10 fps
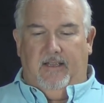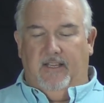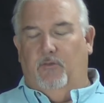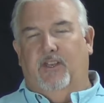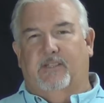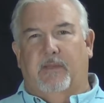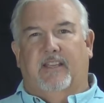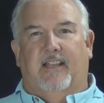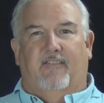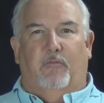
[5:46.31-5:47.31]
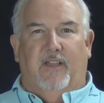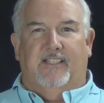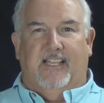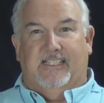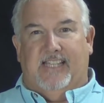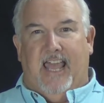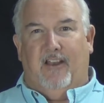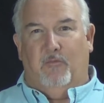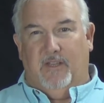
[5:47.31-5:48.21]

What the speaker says: you wouldn't expect it out of a place like Seattle,